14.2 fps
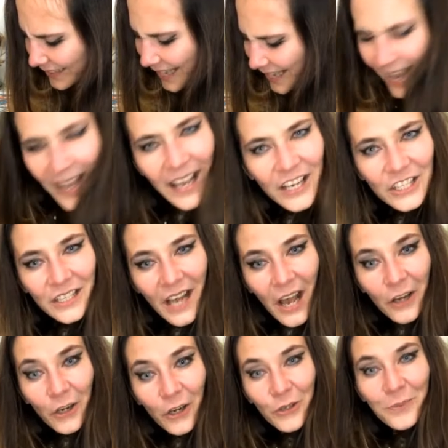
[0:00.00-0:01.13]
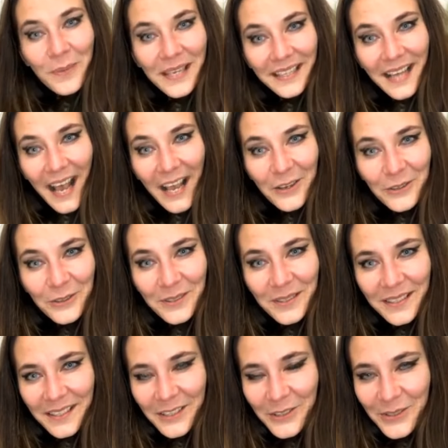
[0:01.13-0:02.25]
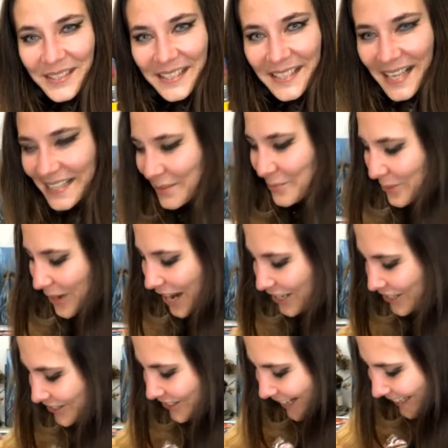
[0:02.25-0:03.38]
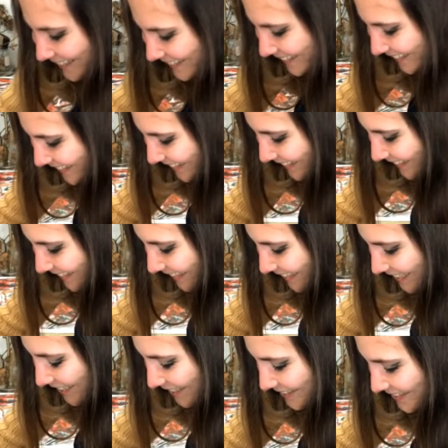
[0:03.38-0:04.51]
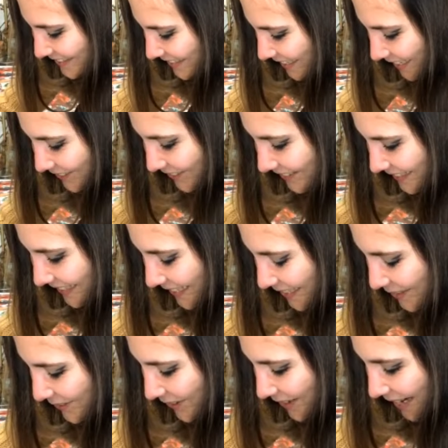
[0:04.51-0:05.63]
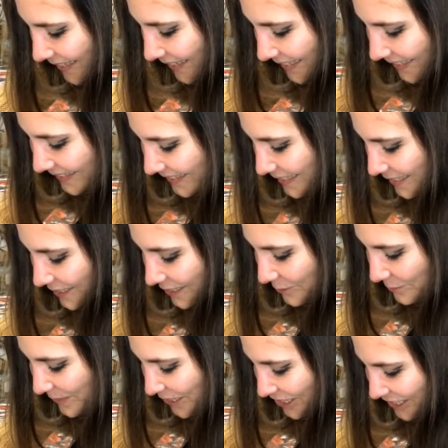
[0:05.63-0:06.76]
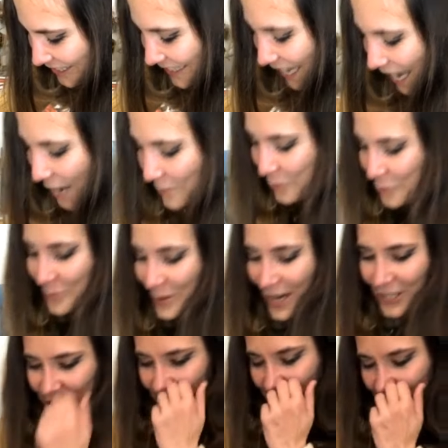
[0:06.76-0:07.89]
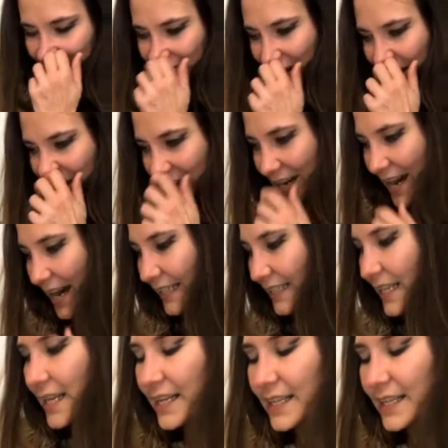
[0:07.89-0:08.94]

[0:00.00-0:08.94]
yeah, actually, I know you mean I could use it as a brush, right? I don't think, I need this special type of brush. It's very hard.